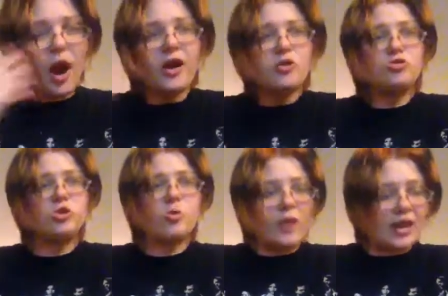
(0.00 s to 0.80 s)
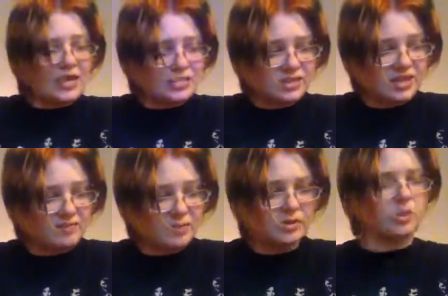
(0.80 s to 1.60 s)
Are you so ready to leave
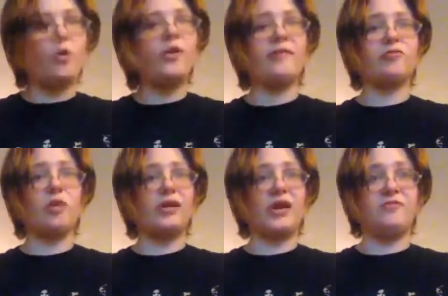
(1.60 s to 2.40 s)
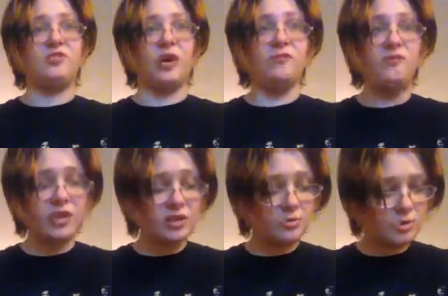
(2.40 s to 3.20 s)
me alone after all I have done for
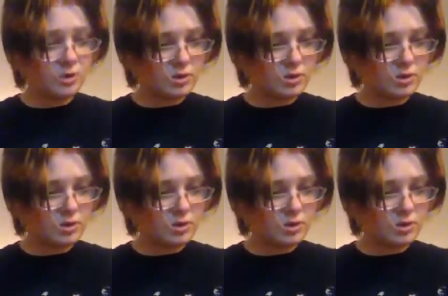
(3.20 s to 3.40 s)
you?